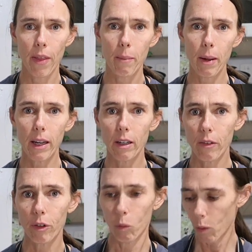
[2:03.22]
and they make
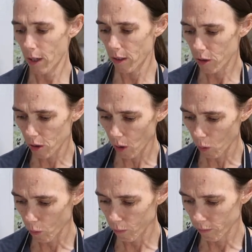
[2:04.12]
different ones,
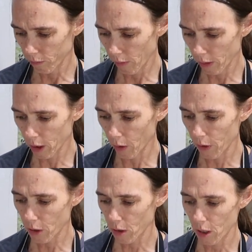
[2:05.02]
so, you know,
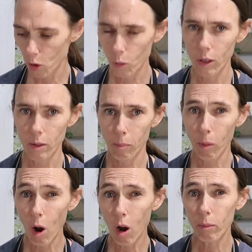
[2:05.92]
this one's a
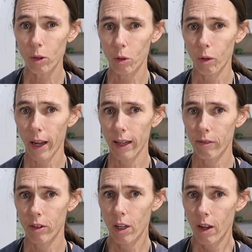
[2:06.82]

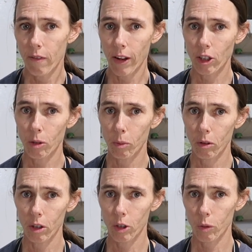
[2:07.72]
palm-derived vegetable
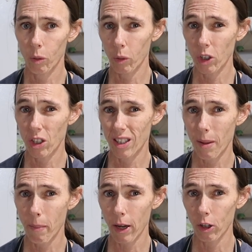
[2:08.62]
glycerin, which is
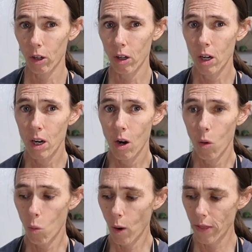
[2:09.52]
the better
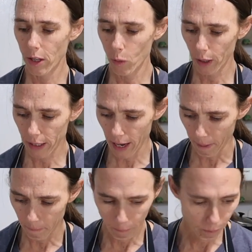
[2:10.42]
one that you want to get.